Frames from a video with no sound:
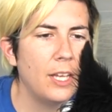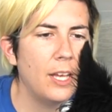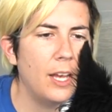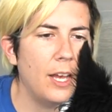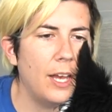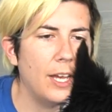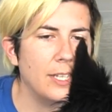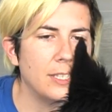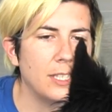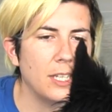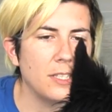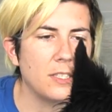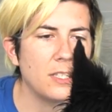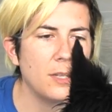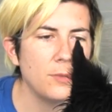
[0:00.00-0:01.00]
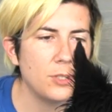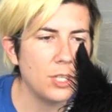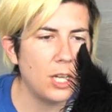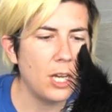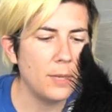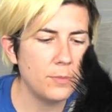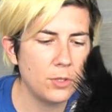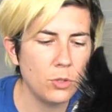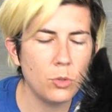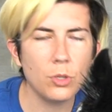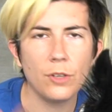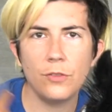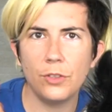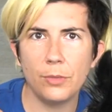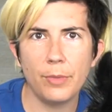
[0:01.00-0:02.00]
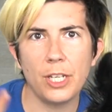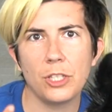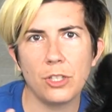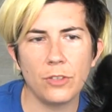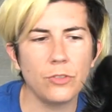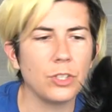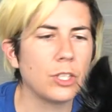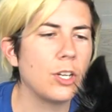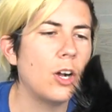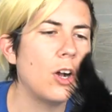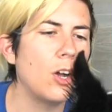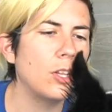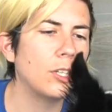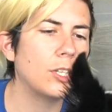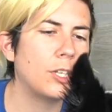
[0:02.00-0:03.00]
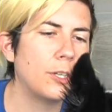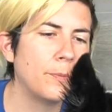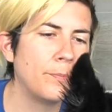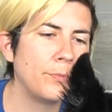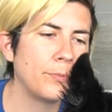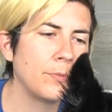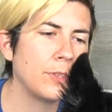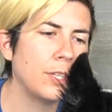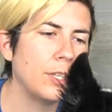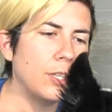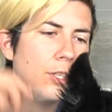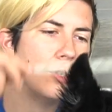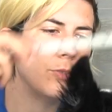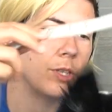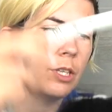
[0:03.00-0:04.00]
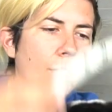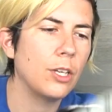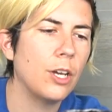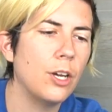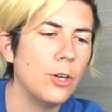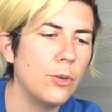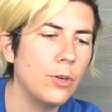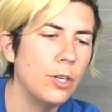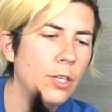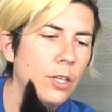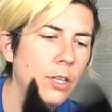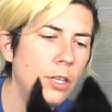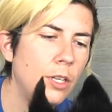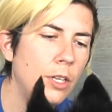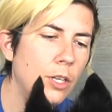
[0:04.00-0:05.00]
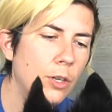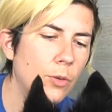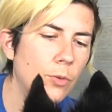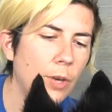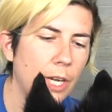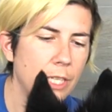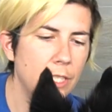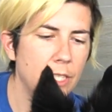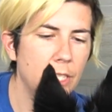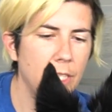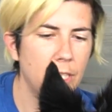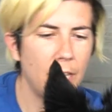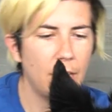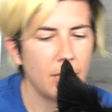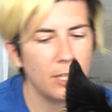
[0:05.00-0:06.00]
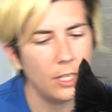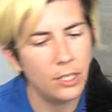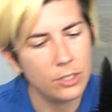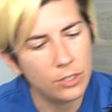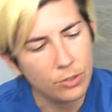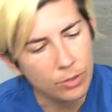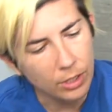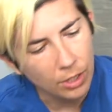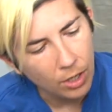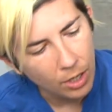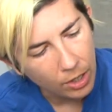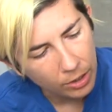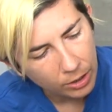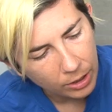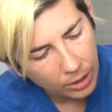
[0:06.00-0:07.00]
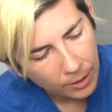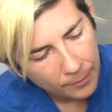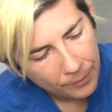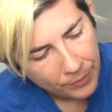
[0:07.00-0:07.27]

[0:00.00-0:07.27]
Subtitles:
And some shops, or if you're measuring for a collar, you can go right to the neck and do a collar.